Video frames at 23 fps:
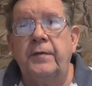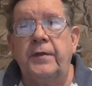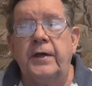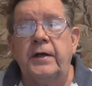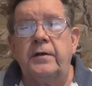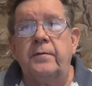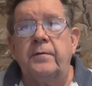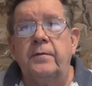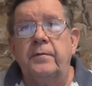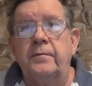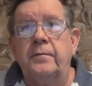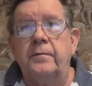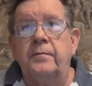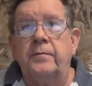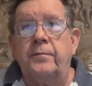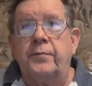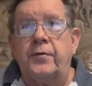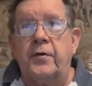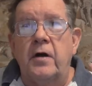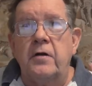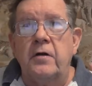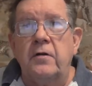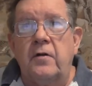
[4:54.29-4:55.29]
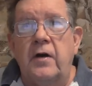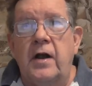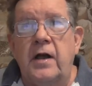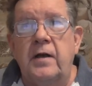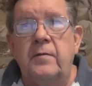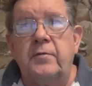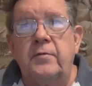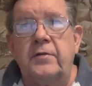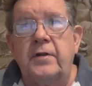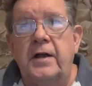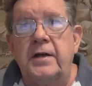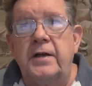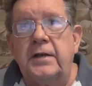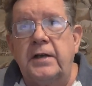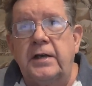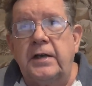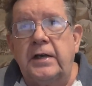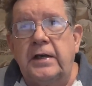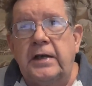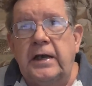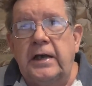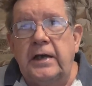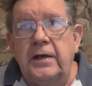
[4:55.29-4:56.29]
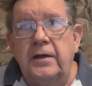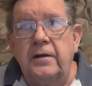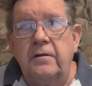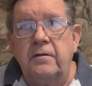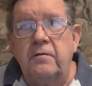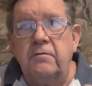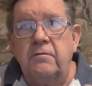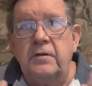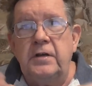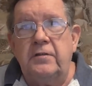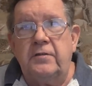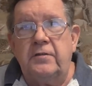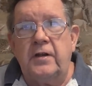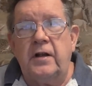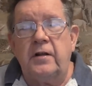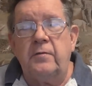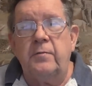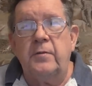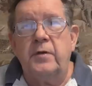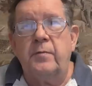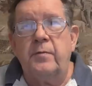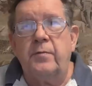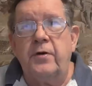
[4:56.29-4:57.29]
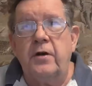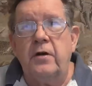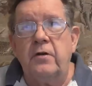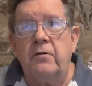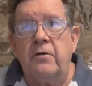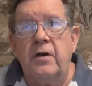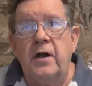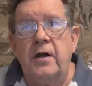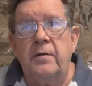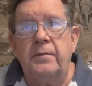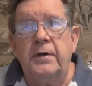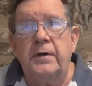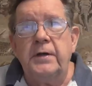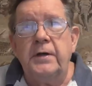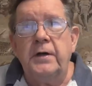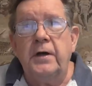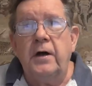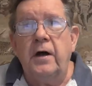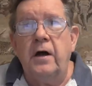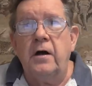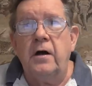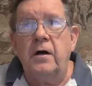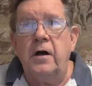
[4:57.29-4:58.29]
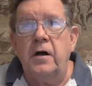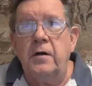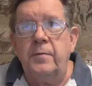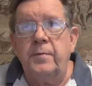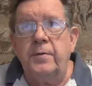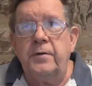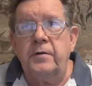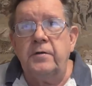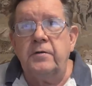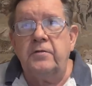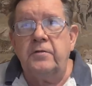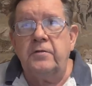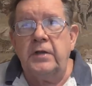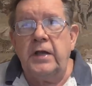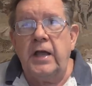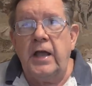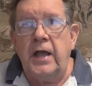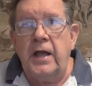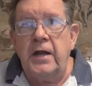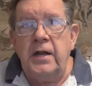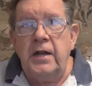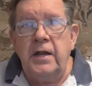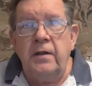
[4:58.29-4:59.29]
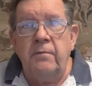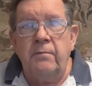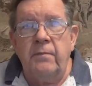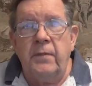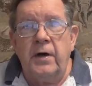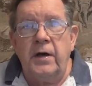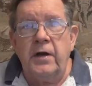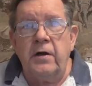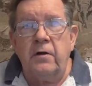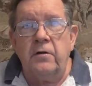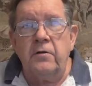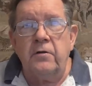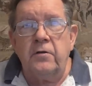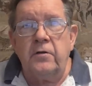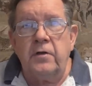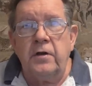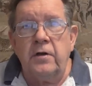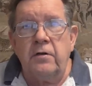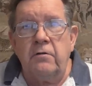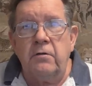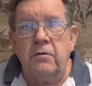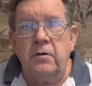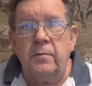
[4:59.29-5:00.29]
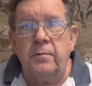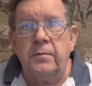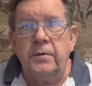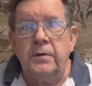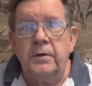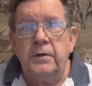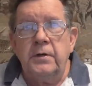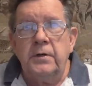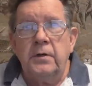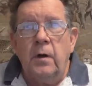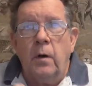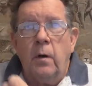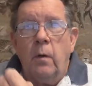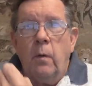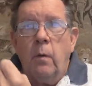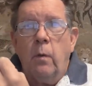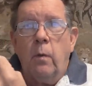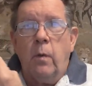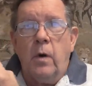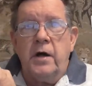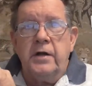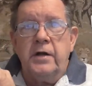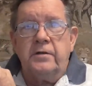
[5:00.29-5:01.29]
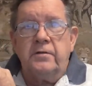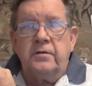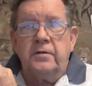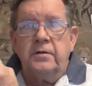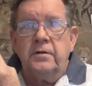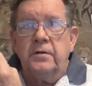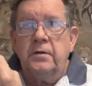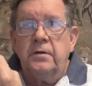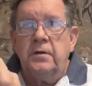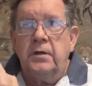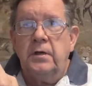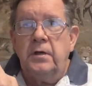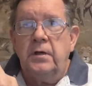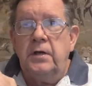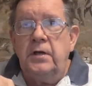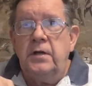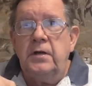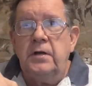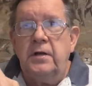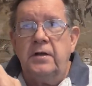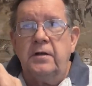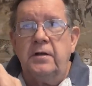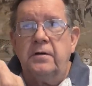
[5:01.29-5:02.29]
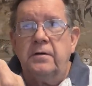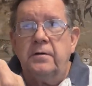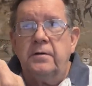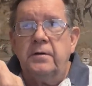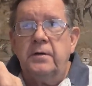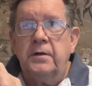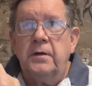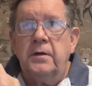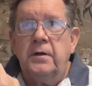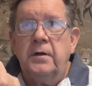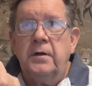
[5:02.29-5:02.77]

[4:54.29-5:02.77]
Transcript: that programs like King Resettlement Program are open to any minority group. White, Indian,